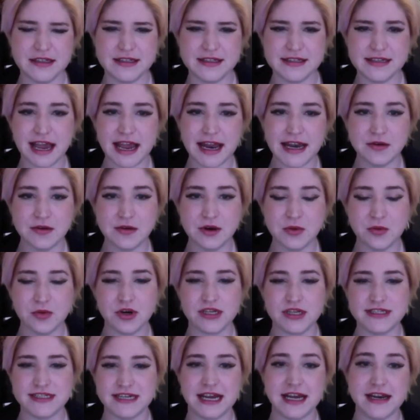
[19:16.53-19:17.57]
Does anyone want
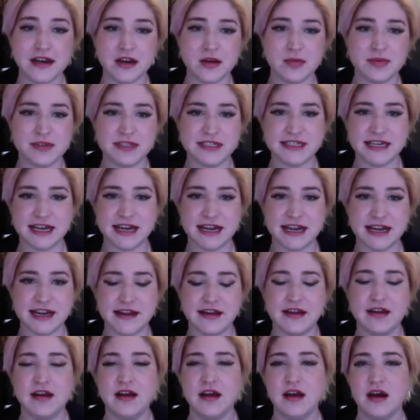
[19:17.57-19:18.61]
to stand up and
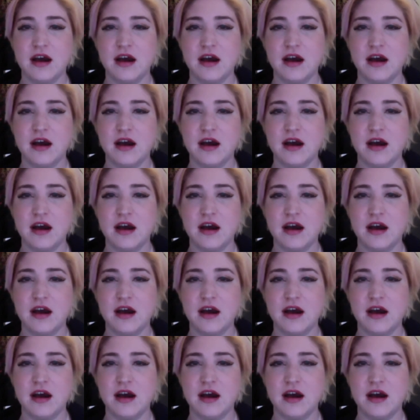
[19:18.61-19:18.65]
say,